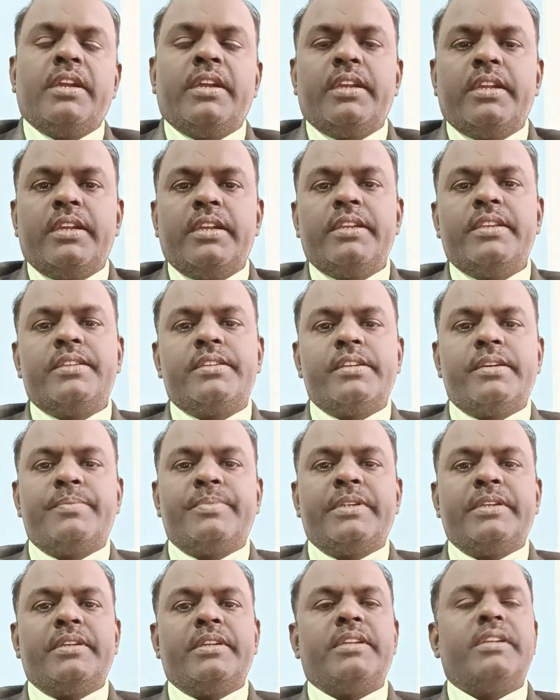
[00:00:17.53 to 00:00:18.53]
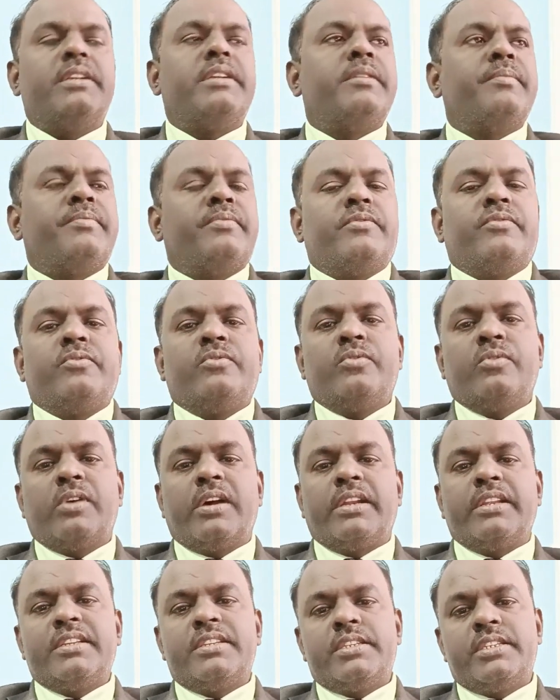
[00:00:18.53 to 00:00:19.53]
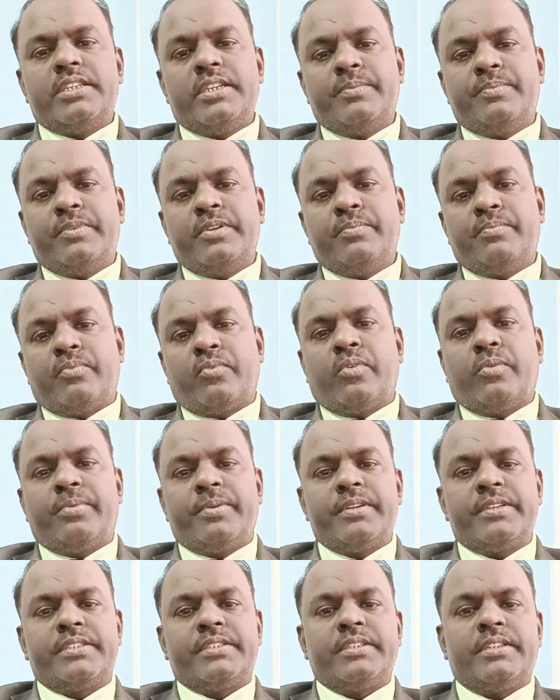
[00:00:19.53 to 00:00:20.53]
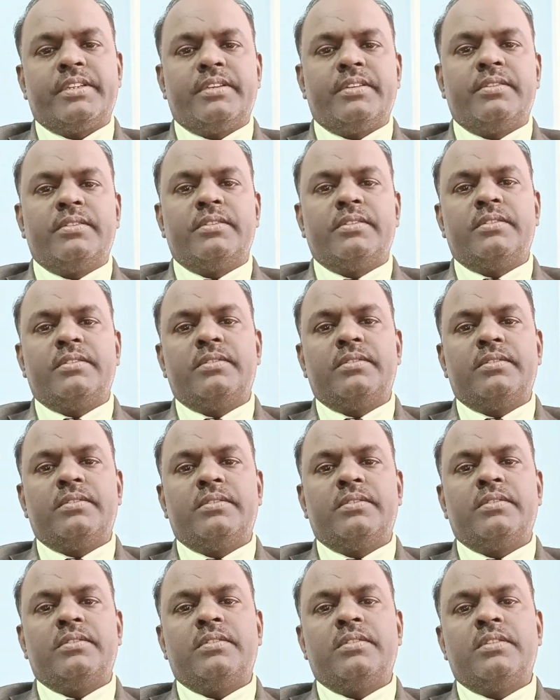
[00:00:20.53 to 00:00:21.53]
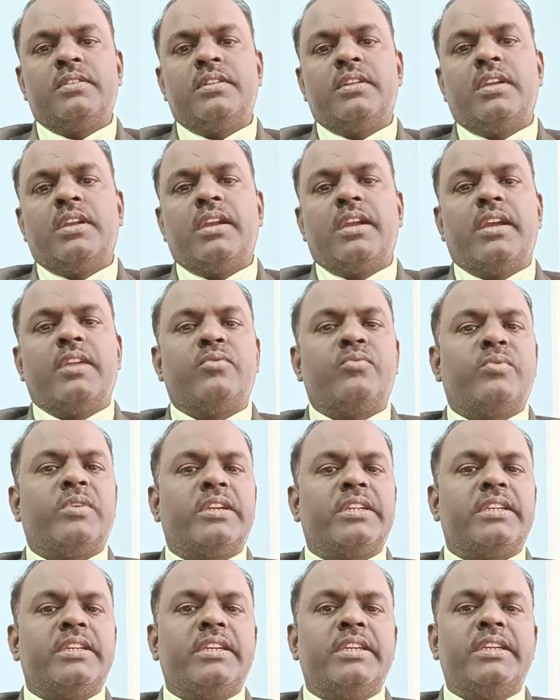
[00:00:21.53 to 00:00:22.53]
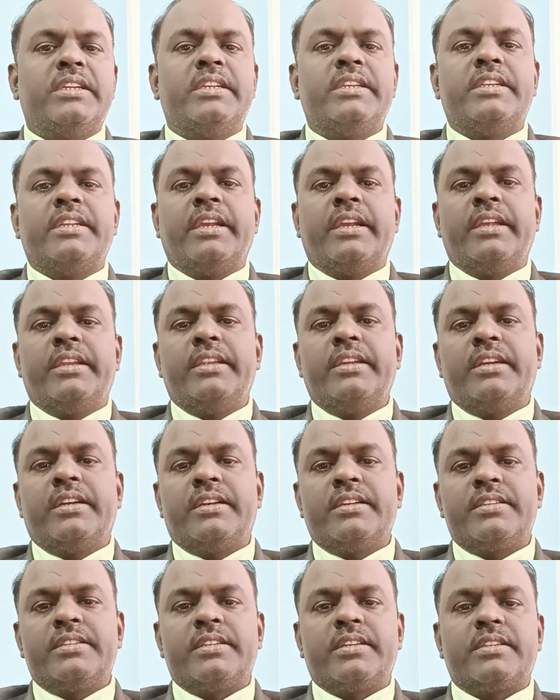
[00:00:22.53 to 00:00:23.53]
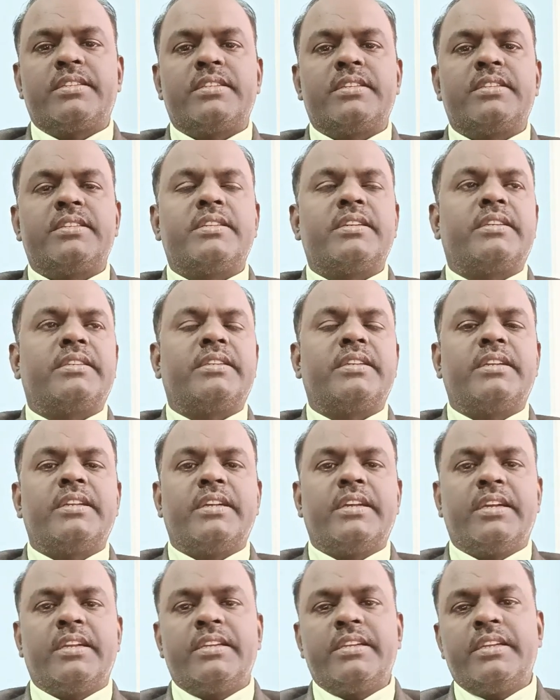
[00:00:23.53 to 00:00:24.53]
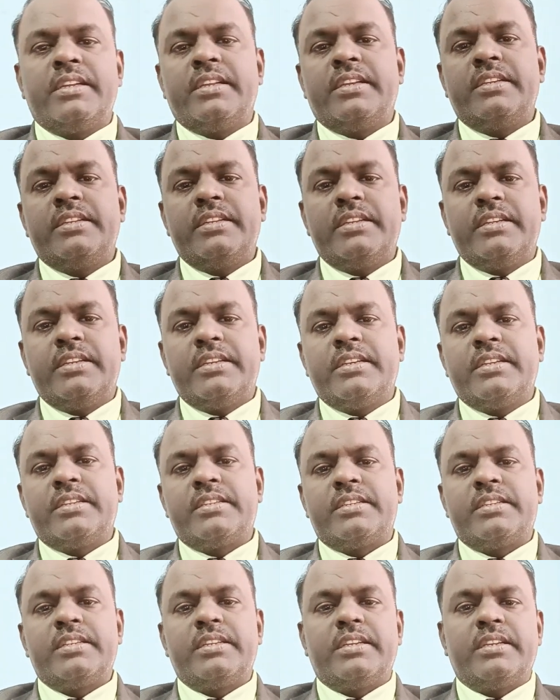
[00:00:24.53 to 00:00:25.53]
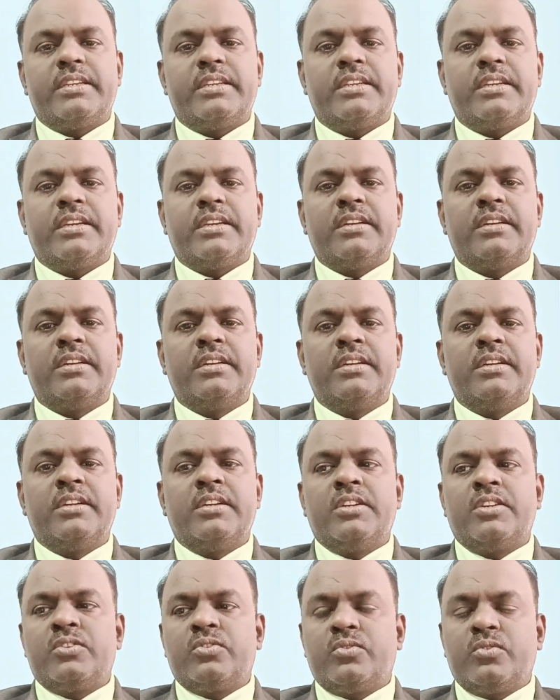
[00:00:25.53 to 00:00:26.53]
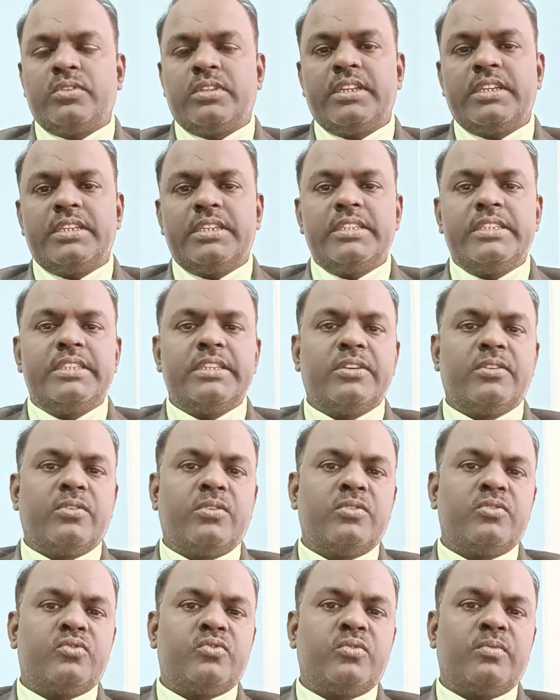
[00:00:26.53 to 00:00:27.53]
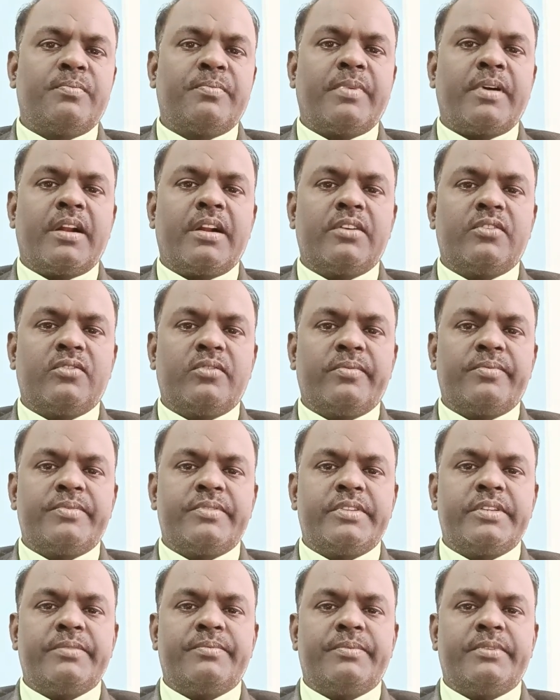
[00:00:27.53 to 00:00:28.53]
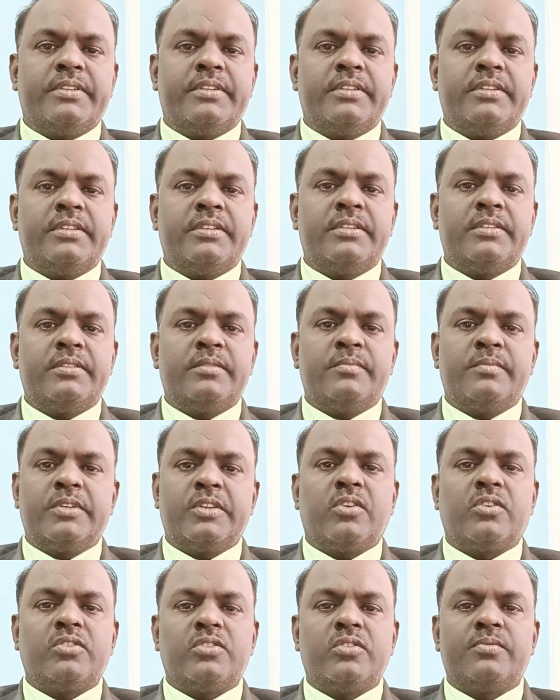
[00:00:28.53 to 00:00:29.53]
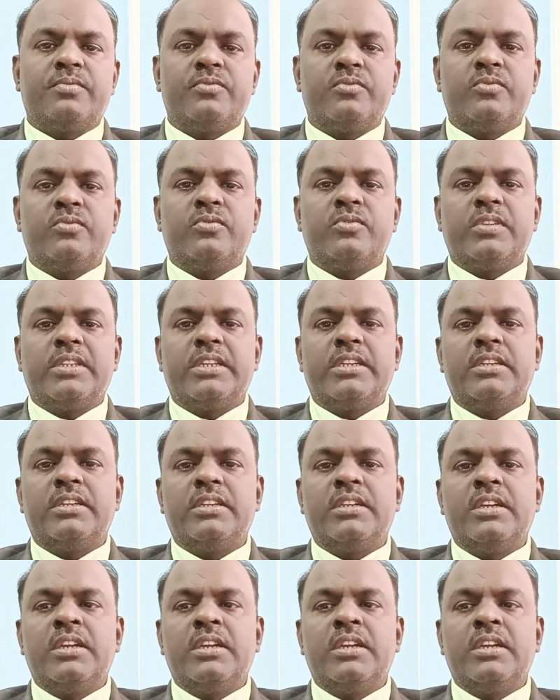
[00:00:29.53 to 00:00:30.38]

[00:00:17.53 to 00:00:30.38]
in safety? If you are a safety professional and working in any construction sector and any industry area, so that is also part of safety because of that